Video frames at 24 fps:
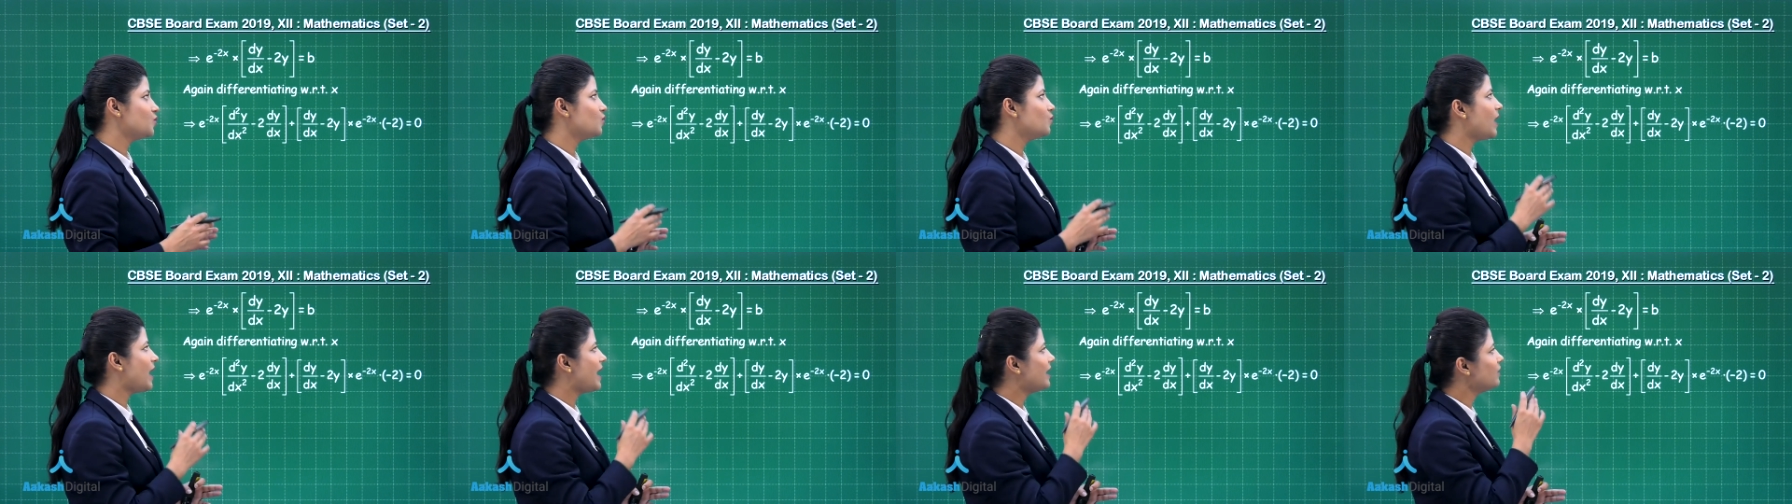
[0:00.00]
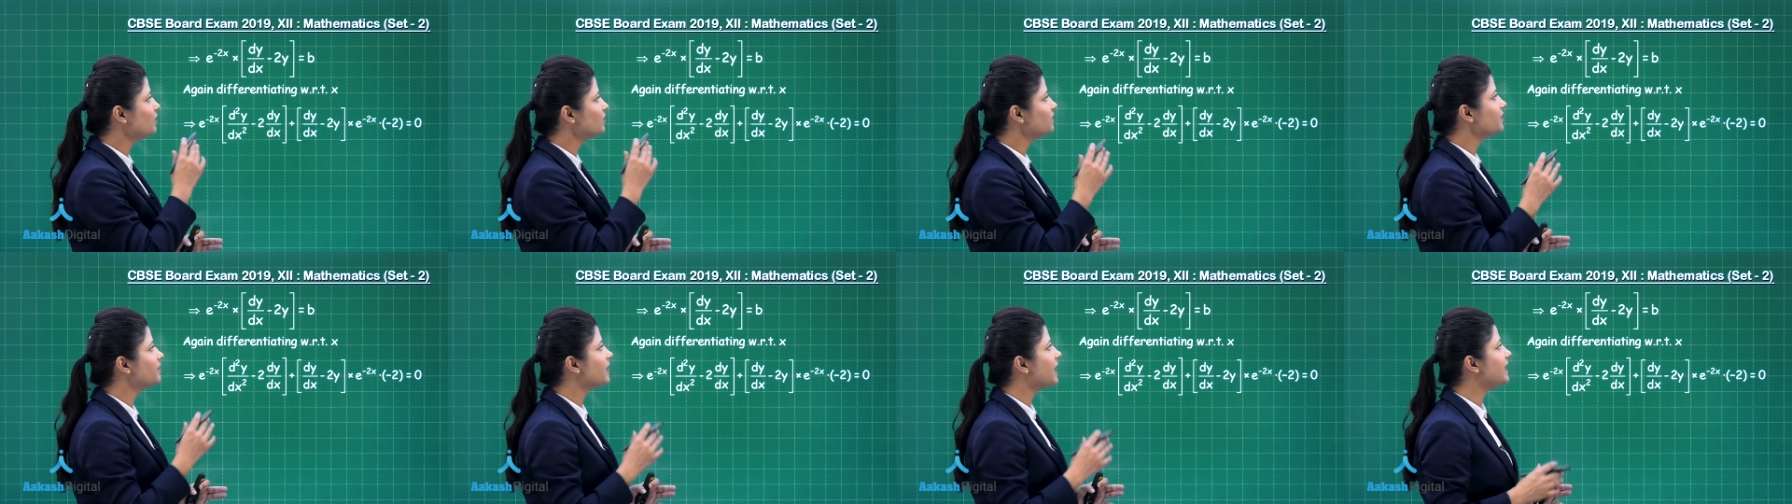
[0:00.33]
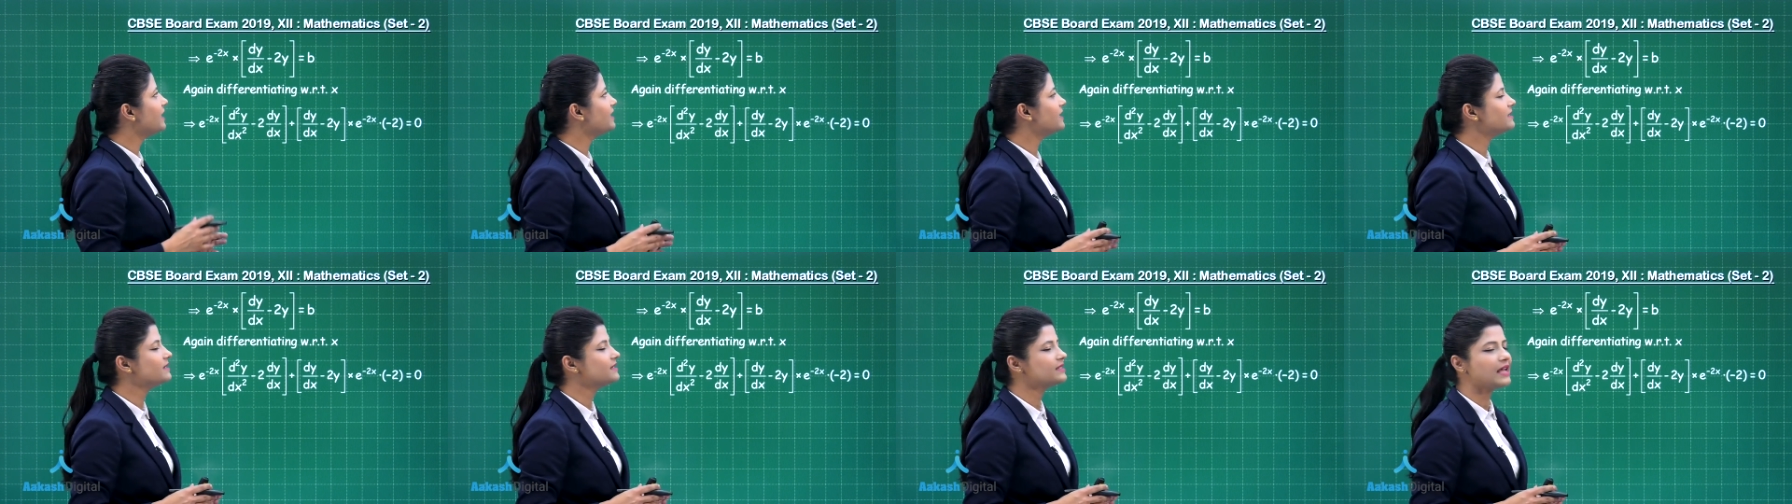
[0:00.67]
while on the
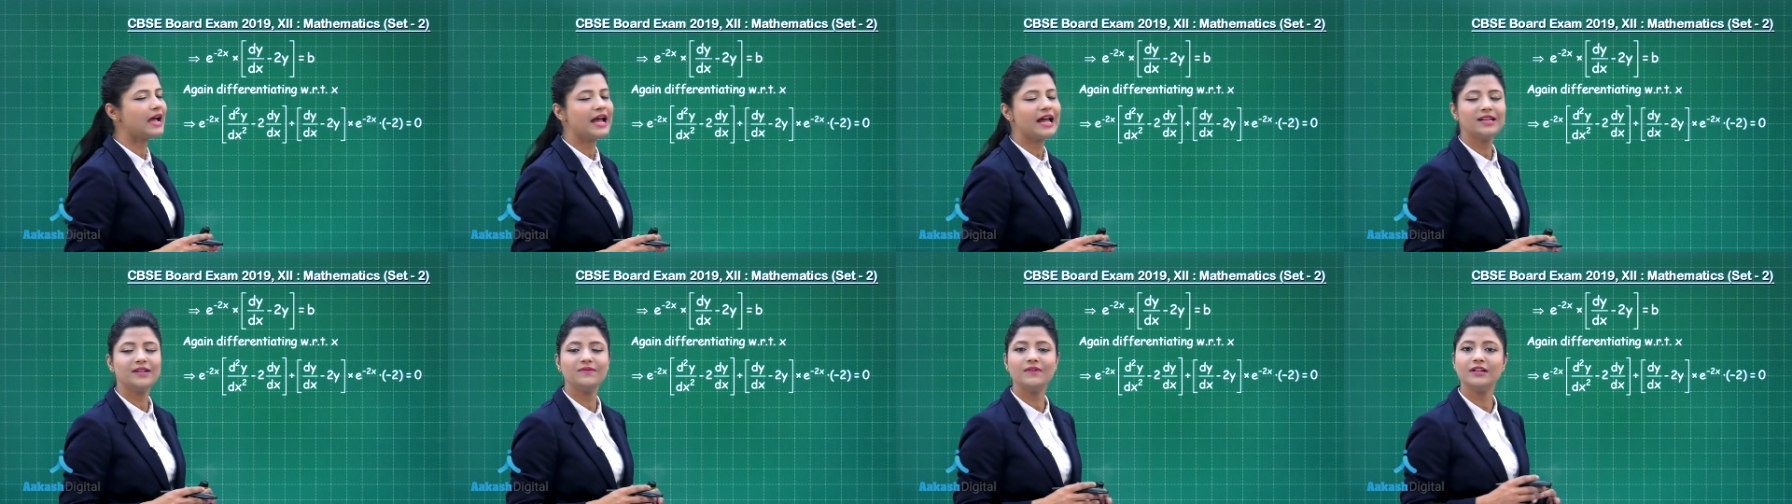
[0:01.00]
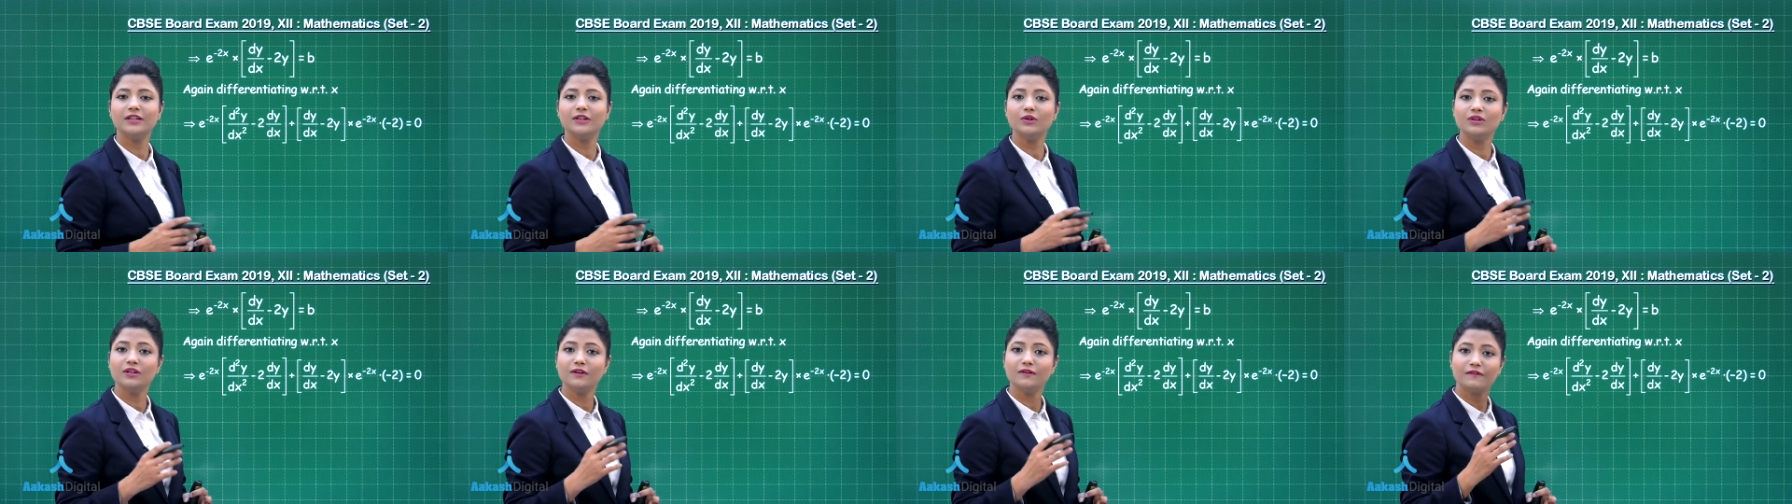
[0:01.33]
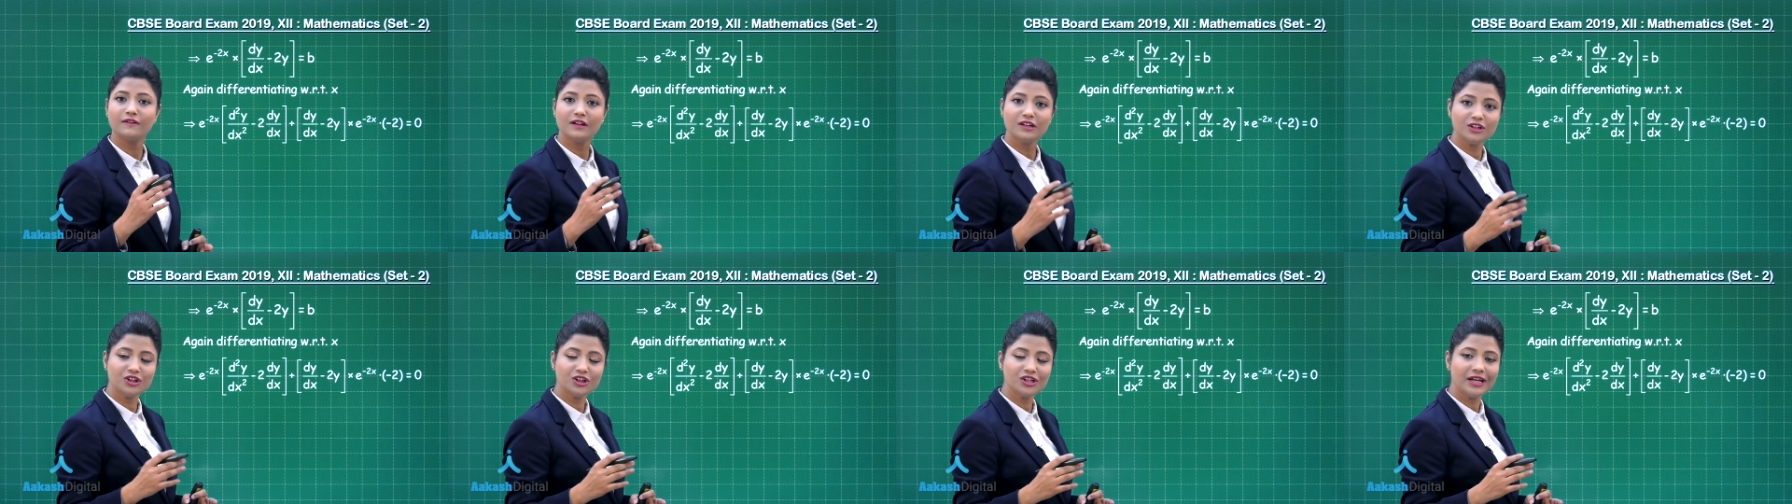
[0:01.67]
right hand side, when you
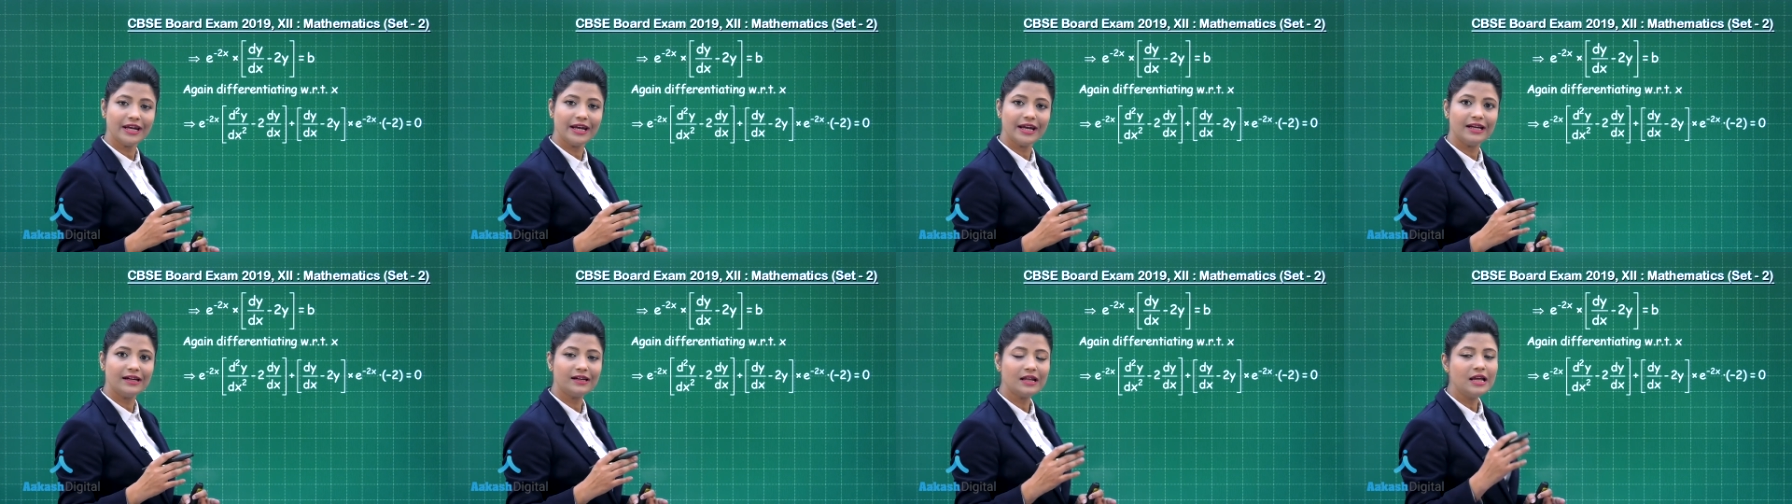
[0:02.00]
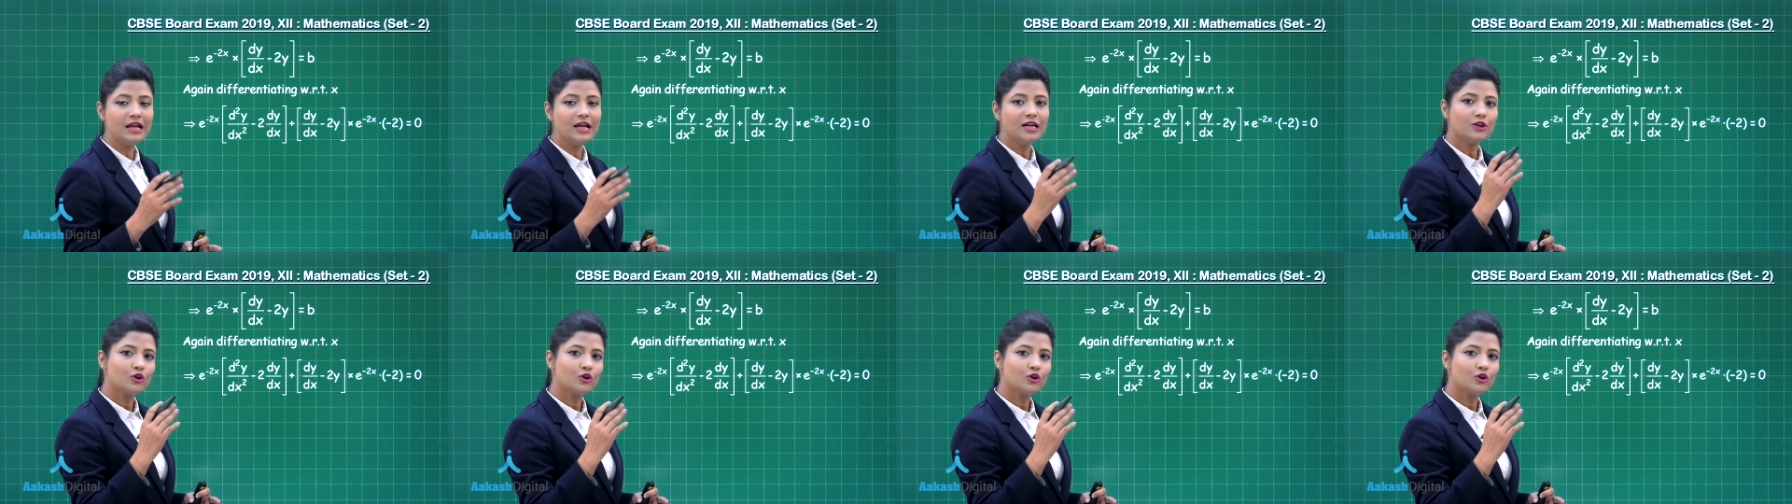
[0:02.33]
differentiate